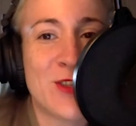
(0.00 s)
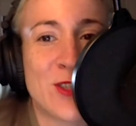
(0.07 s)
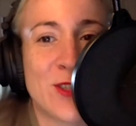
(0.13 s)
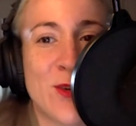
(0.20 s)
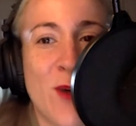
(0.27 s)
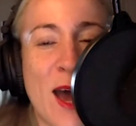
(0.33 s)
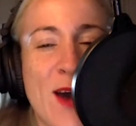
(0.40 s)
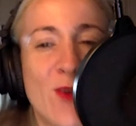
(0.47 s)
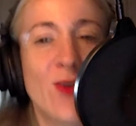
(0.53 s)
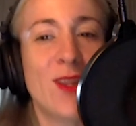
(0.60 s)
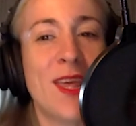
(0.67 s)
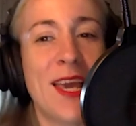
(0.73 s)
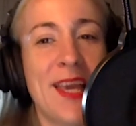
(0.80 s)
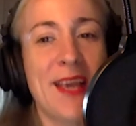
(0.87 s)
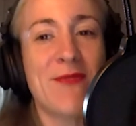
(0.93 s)
So how do
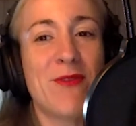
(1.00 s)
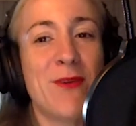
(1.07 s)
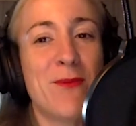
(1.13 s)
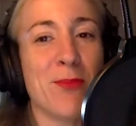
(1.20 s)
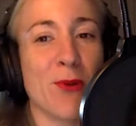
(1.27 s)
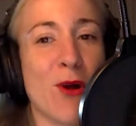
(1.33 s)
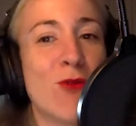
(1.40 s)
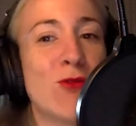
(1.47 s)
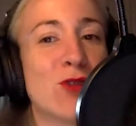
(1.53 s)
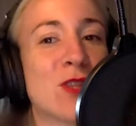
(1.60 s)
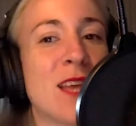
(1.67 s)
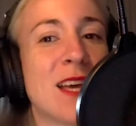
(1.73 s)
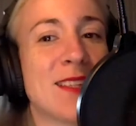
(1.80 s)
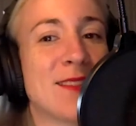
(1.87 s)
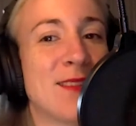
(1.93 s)
they even broach
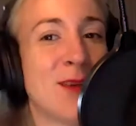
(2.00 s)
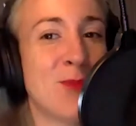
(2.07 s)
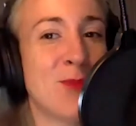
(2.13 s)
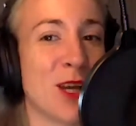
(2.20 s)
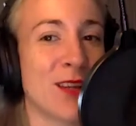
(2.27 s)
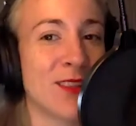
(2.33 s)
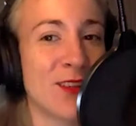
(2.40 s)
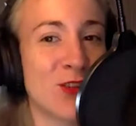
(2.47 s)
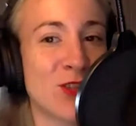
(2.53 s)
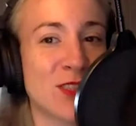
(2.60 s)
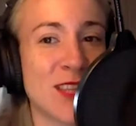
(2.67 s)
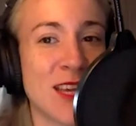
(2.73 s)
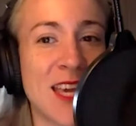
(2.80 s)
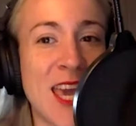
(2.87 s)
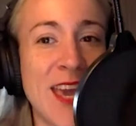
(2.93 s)
that subject? They're just
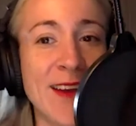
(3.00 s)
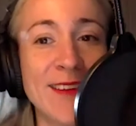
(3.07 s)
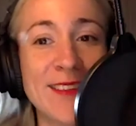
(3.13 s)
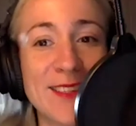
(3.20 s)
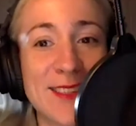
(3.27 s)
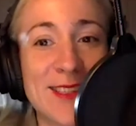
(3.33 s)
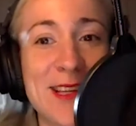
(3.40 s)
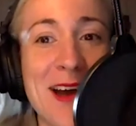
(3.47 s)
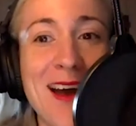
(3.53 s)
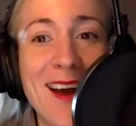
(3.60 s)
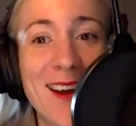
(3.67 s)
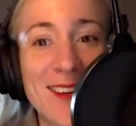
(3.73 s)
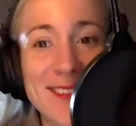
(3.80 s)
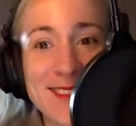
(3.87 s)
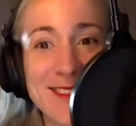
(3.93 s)
like, here's
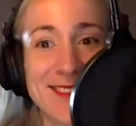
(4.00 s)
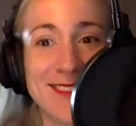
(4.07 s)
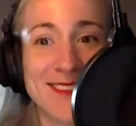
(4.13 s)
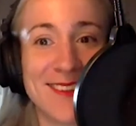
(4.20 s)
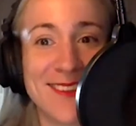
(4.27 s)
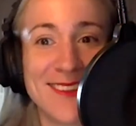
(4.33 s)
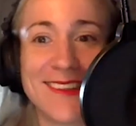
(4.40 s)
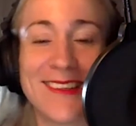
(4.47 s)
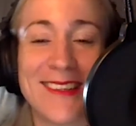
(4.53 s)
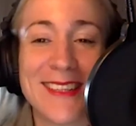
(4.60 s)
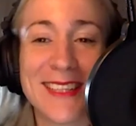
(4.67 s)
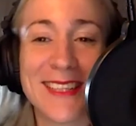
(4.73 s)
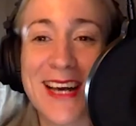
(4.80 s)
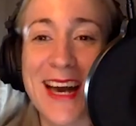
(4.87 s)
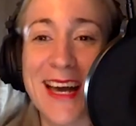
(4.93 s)
stars.
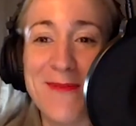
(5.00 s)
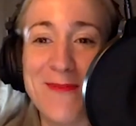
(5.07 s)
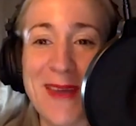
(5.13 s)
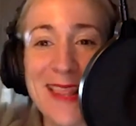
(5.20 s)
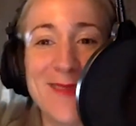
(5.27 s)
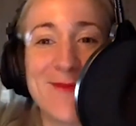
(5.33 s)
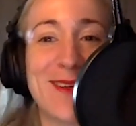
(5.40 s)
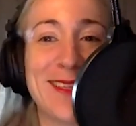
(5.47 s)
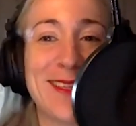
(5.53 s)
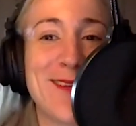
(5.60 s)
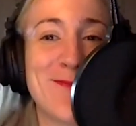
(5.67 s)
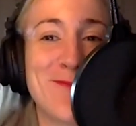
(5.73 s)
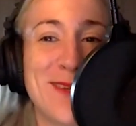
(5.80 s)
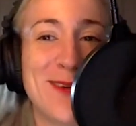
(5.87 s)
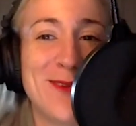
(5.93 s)
God made them. Aren't they
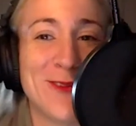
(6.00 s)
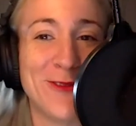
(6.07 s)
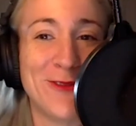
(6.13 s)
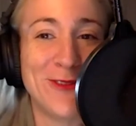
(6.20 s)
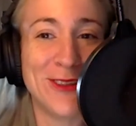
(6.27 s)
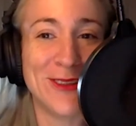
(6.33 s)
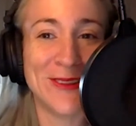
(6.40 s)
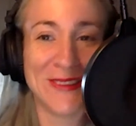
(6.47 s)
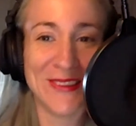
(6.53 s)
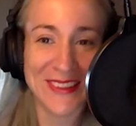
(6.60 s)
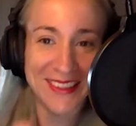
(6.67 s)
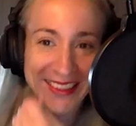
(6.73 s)
beautiful?